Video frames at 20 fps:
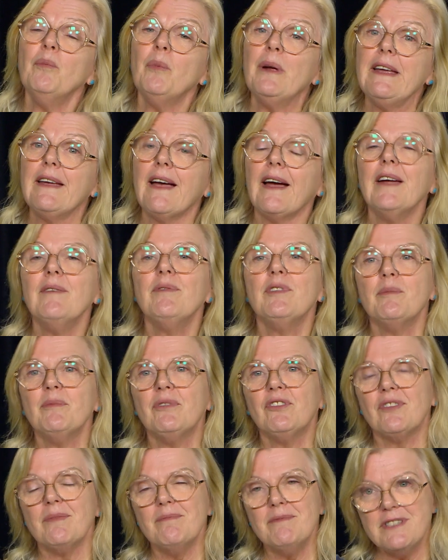we gave them
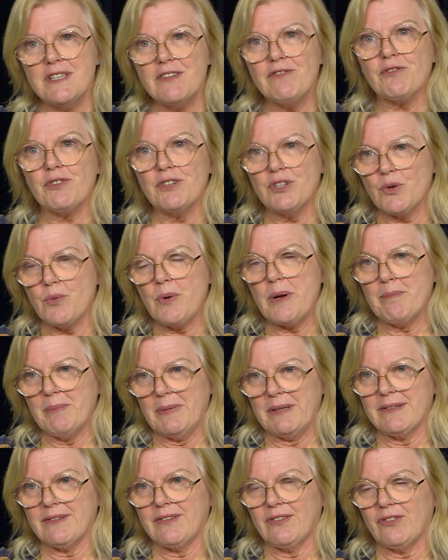some different
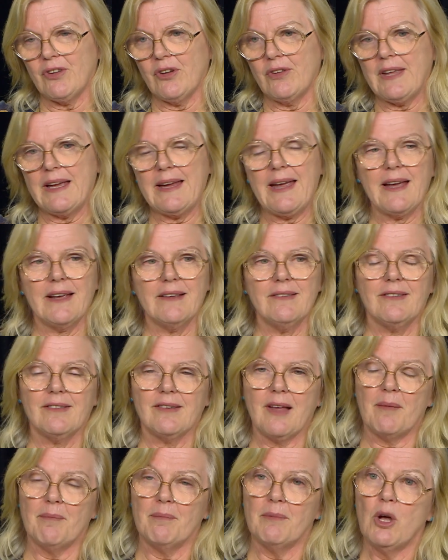equipment. So they had
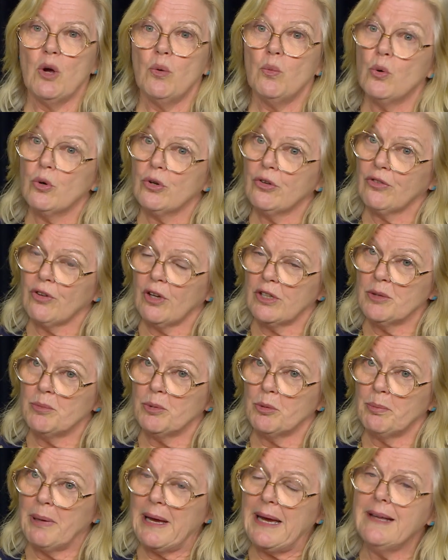some
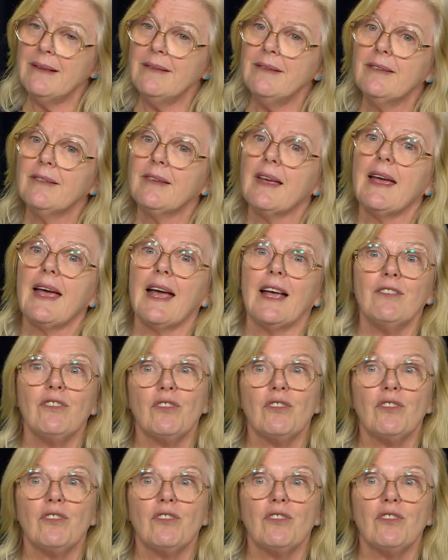water-soluble pens and